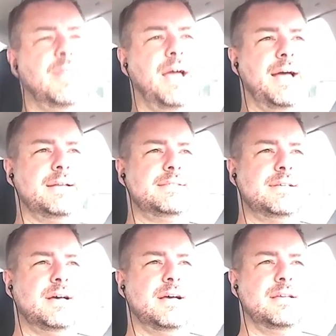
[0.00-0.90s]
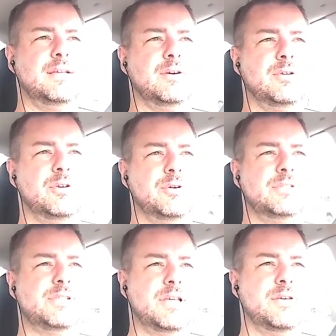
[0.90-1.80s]
that, you know, you
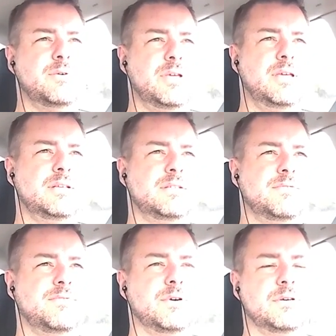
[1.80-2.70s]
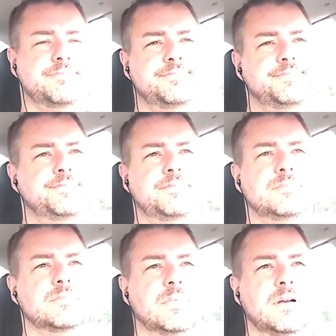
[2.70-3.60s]
say you eat for,
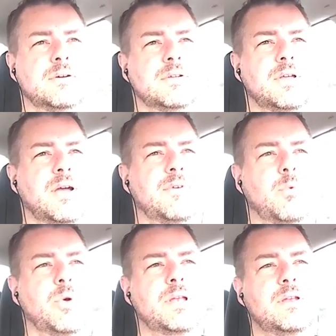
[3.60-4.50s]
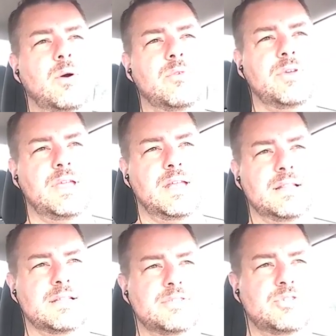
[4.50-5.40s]
I don't know, you have a window of
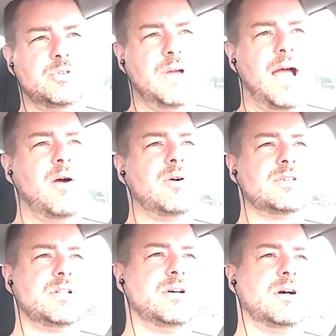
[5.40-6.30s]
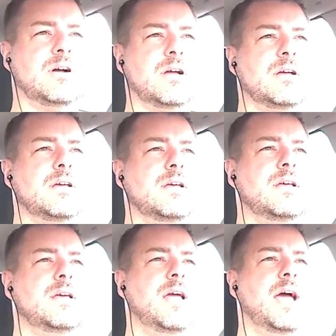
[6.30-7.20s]
eating that's 2 hours long,
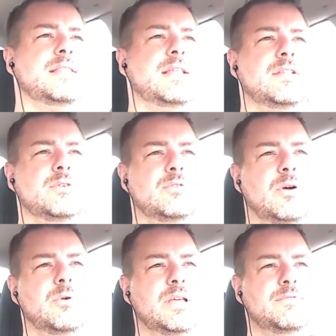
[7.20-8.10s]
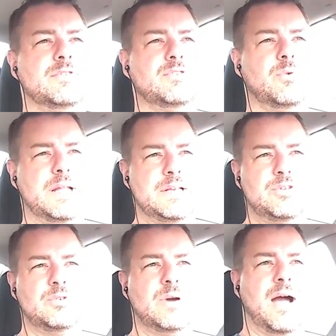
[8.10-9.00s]
and then you don't eat for
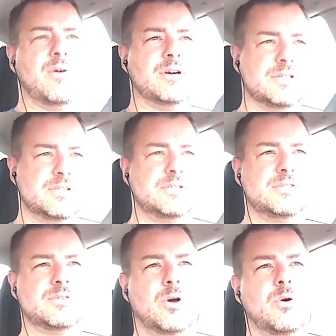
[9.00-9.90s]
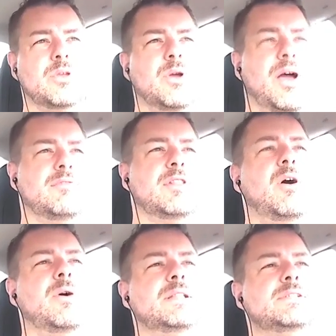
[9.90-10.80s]
22 hours, so you have
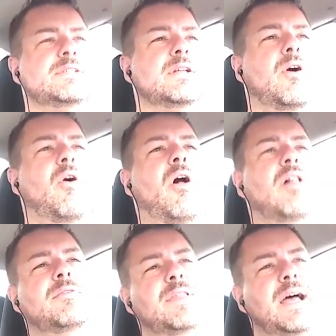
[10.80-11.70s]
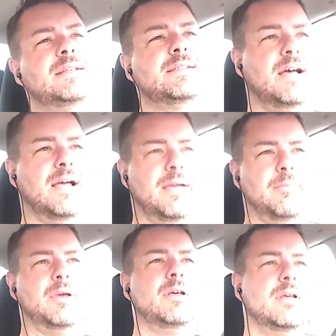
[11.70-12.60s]
low insulin all of that time.